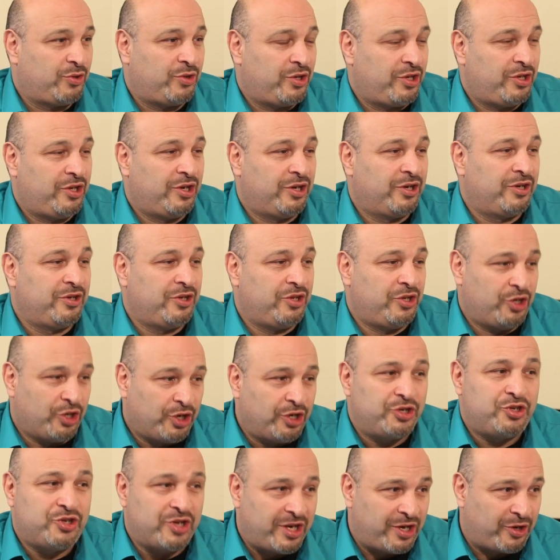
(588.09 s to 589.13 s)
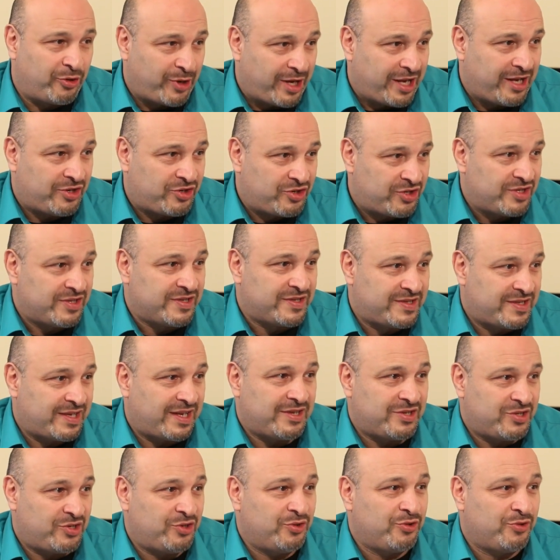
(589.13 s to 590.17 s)
So your your generation
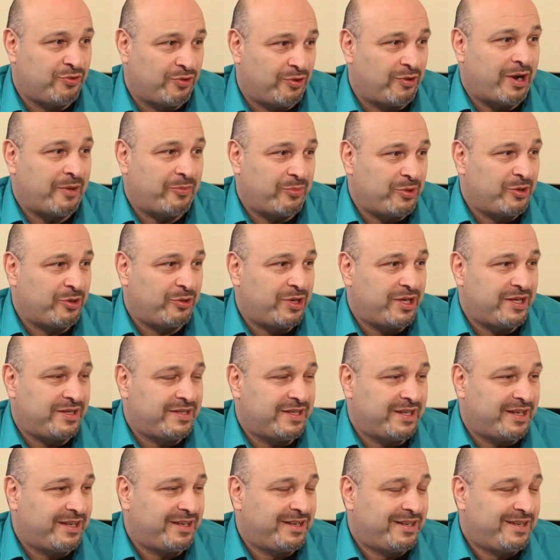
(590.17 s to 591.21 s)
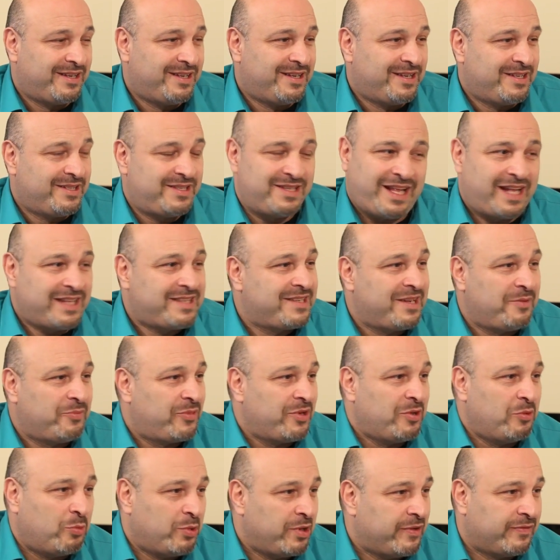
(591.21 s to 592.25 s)
says you grew up in Greektown. Yeah, See, that's
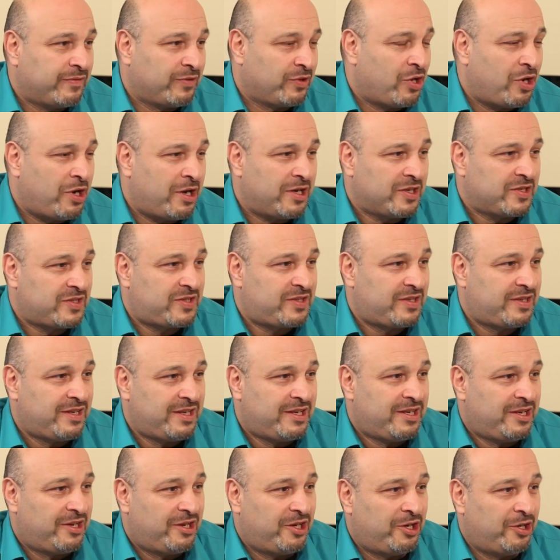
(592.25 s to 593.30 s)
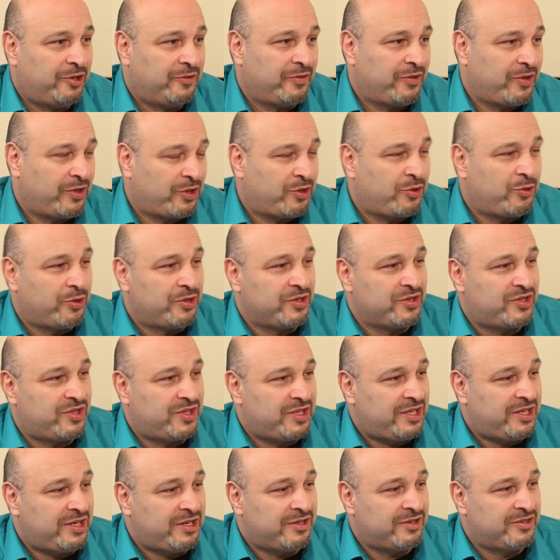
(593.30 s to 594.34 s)
something we've lost we over have. the course of
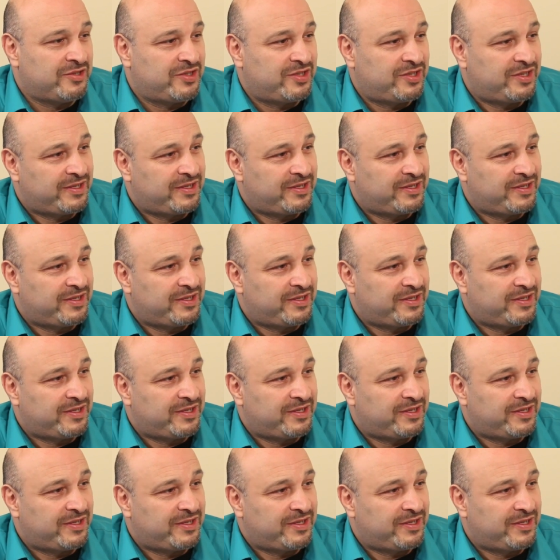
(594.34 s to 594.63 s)
the years.